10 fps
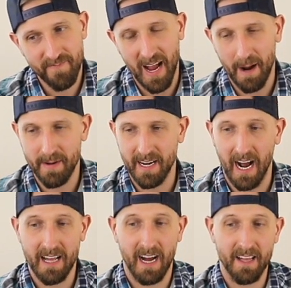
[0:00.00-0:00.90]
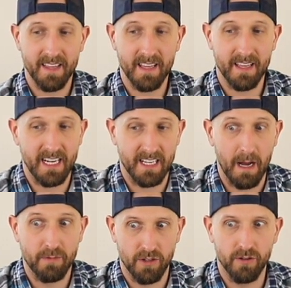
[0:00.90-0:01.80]
I mean, I think that that's
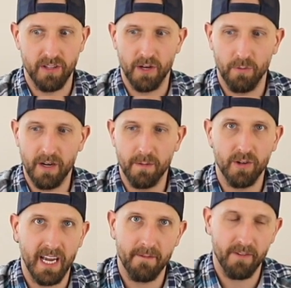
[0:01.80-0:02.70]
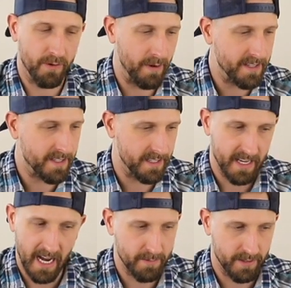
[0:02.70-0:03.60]
absolutely a winnable game for the Redskins.
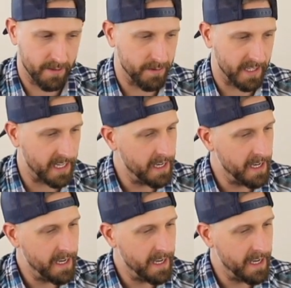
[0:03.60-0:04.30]
Absolutely.